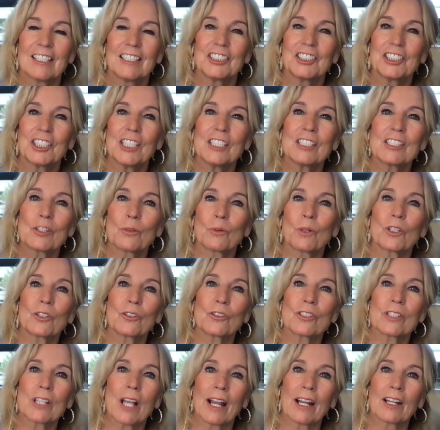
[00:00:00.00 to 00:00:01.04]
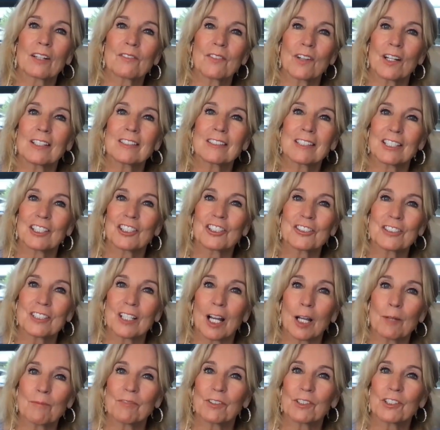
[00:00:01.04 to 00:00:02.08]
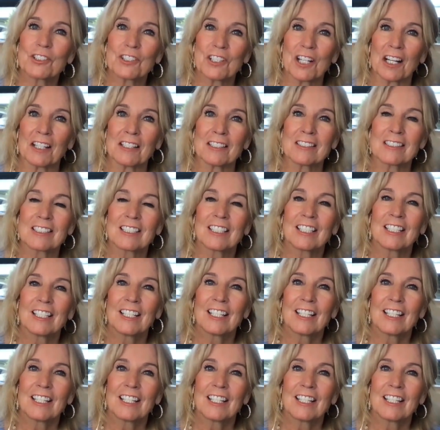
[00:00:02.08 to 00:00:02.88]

she's the one who's sacrificing her time for Christ.